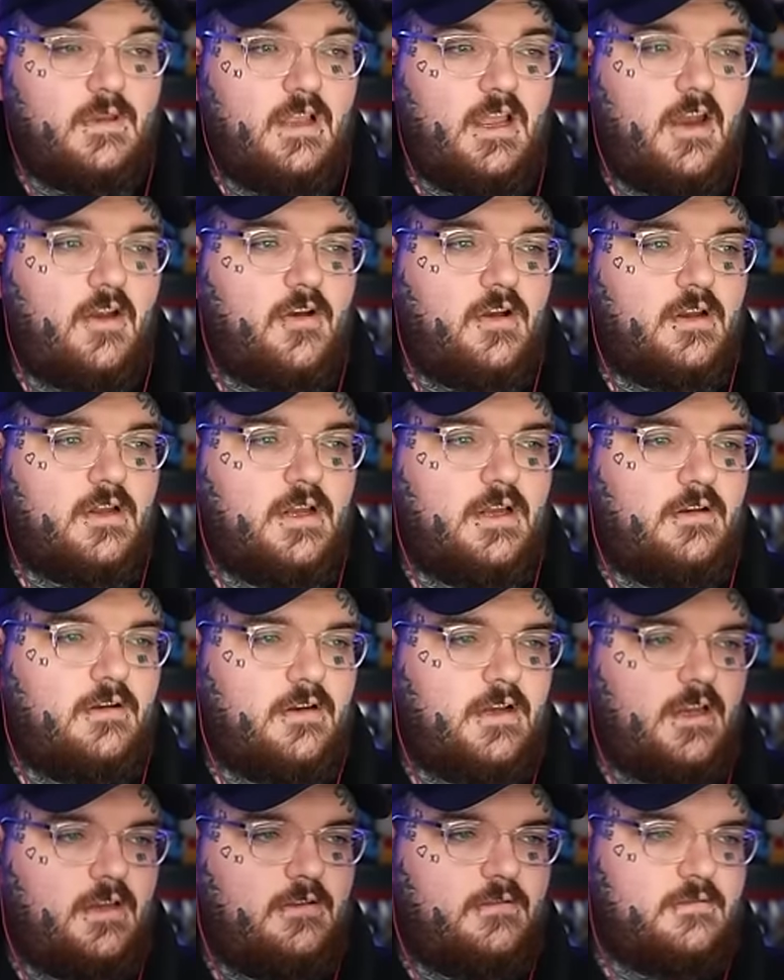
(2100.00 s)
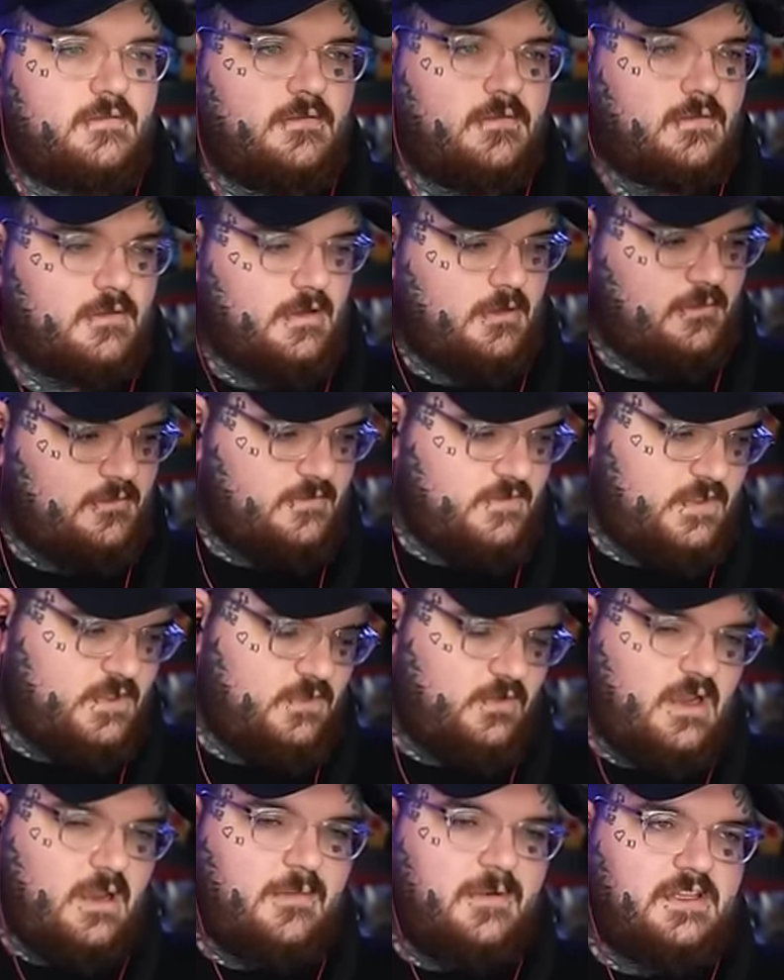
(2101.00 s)
Erica, okay. I'm
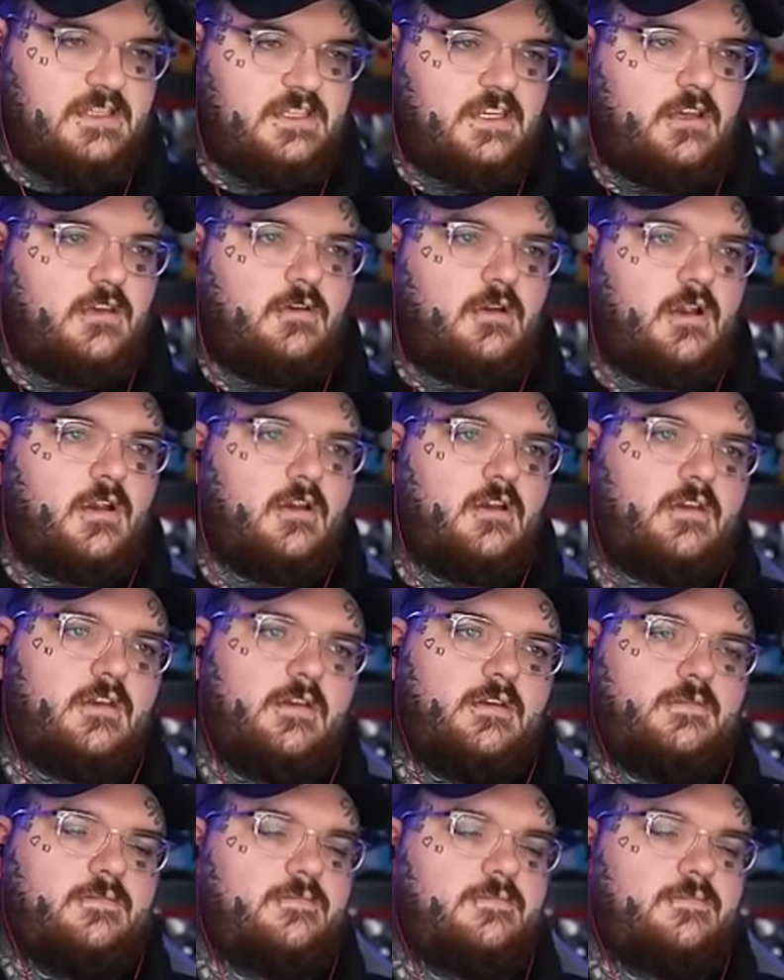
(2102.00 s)
so happy to see you, Erica.